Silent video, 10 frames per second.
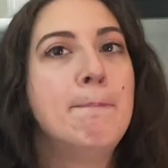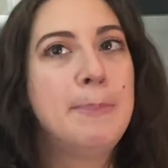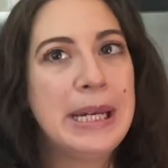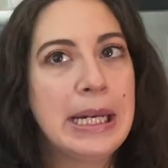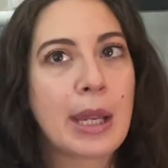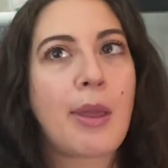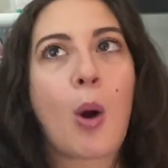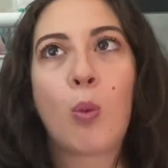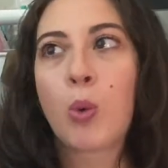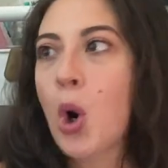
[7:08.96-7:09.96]
being in
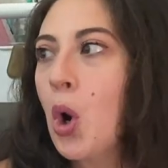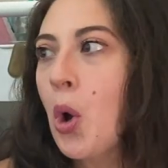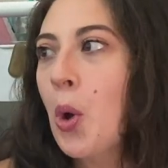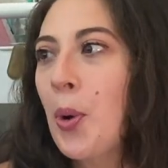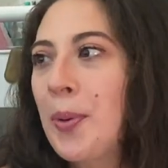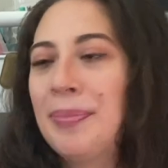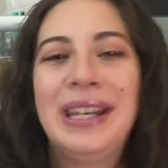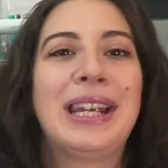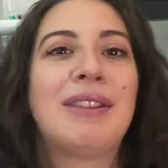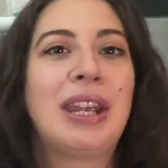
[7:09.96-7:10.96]
that world,
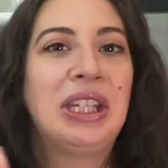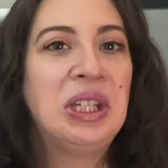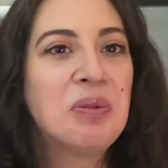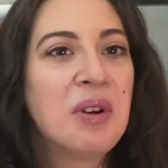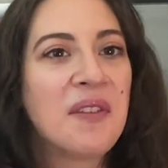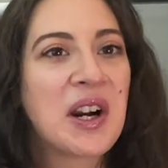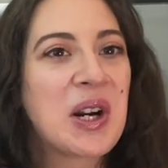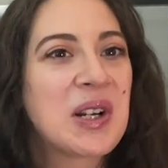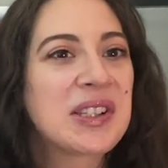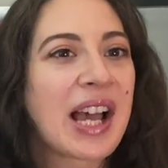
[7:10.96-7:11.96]
being in that
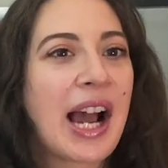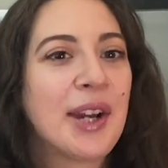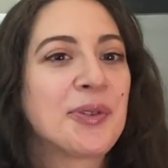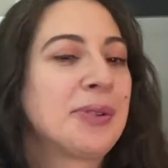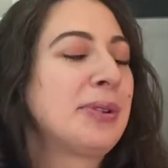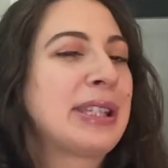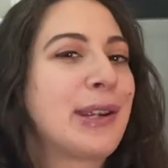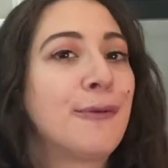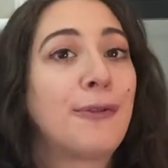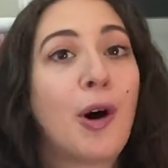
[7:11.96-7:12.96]
universe. I also just
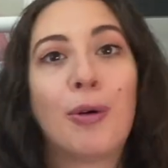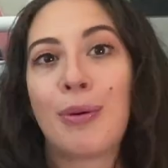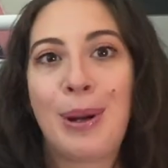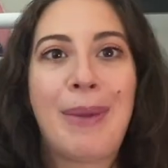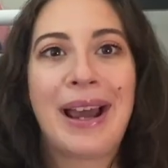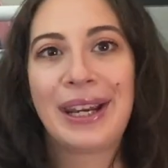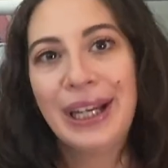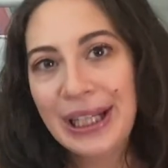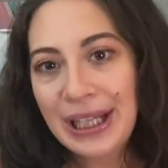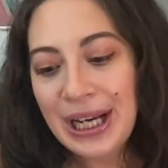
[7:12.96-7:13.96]
can fall right back
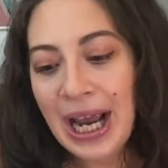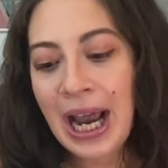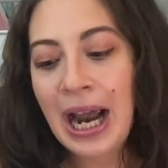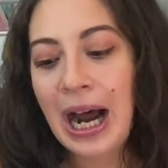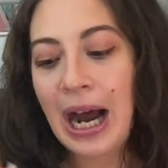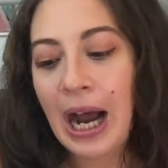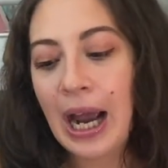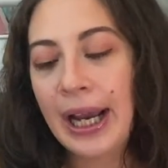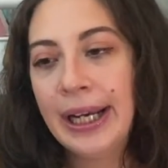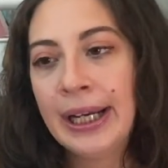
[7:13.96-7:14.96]
in.
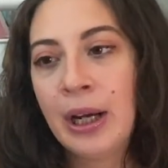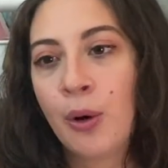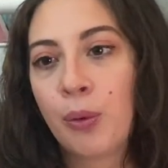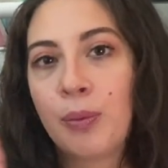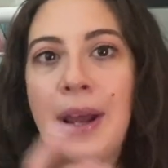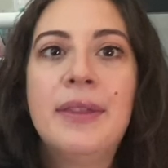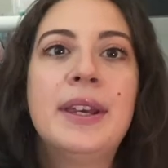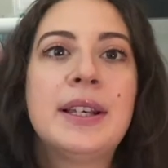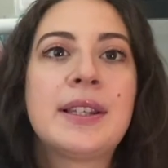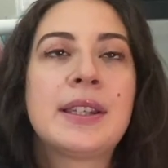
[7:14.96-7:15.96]
I read
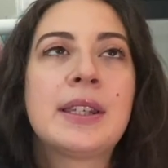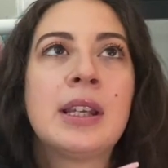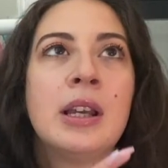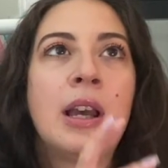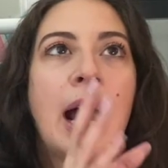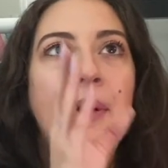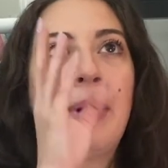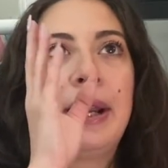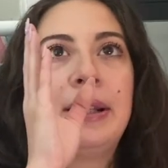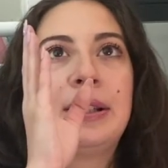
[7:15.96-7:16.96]
this, I
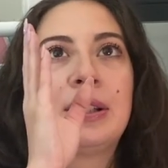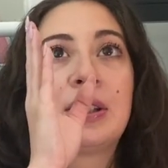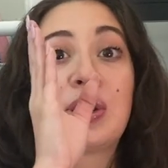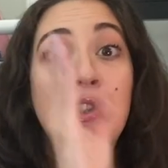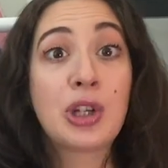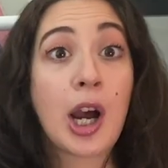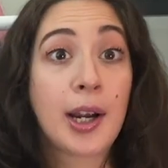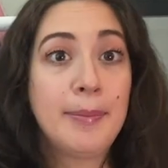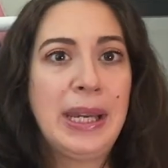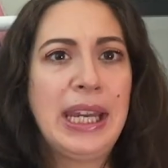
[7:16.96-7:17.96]
read
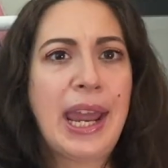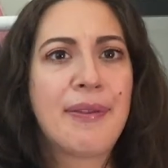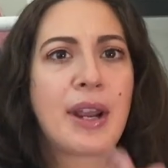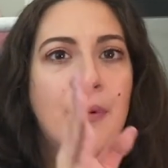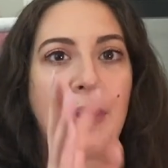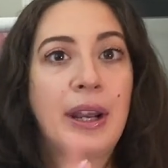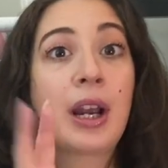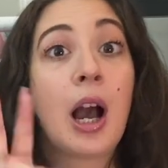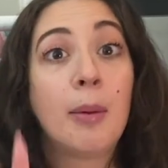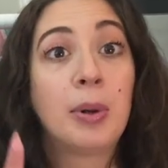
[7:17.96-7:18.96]
Stalk Me, and then I read a
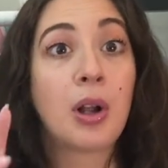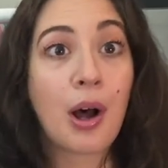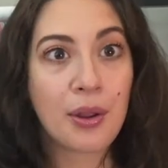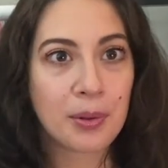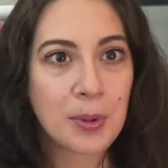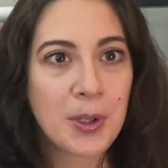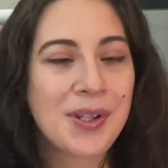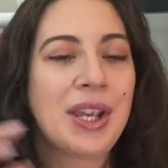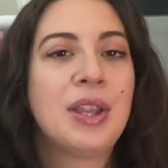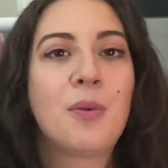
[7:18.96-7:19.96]
couple other
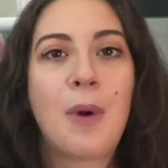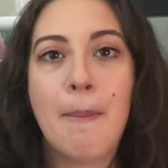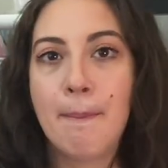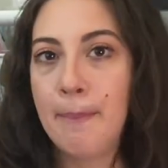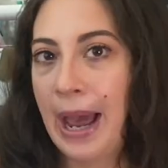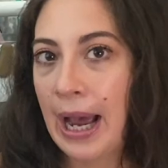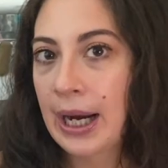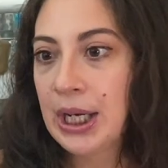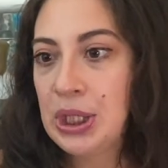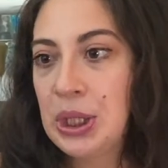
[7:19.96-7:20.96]
books, and then went
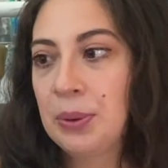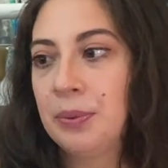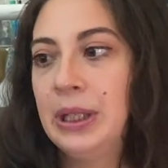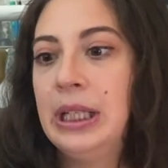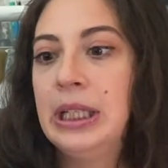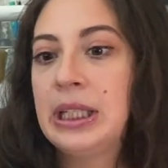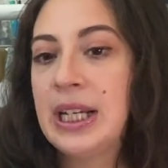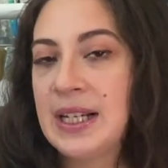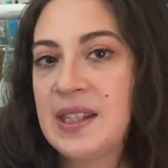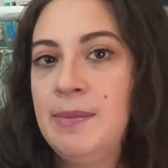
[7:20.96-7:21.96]
back to read
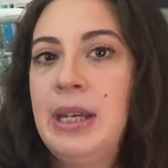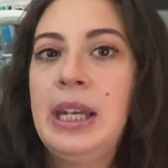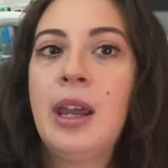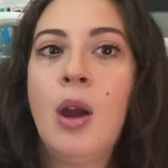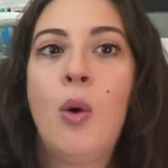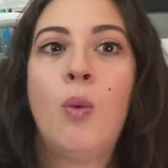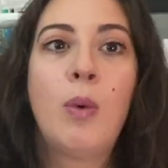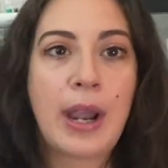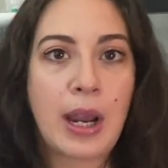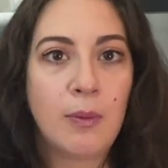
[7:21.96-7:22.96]
Kiss Me
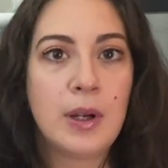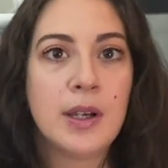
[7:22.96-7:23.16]
when I